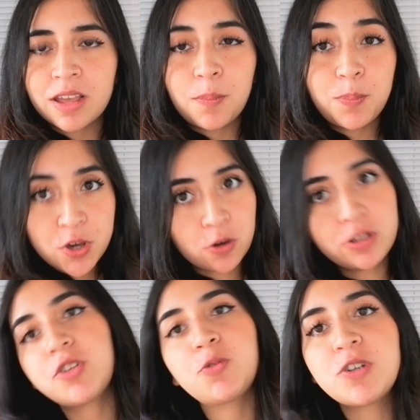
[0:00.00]
Be
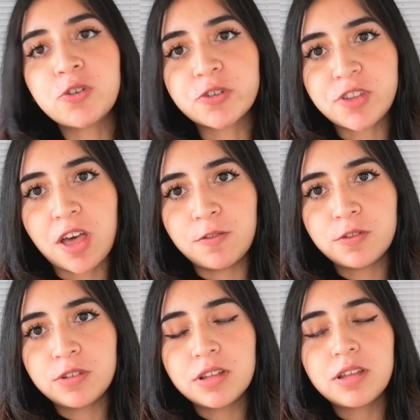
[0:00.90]
honest with yourself.
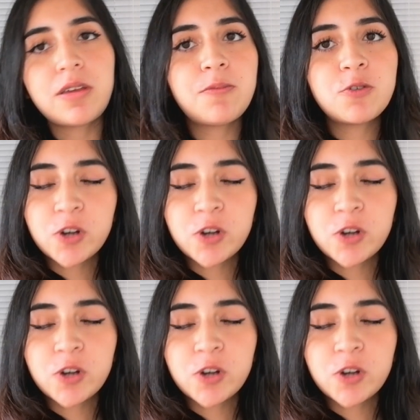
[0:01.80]
If your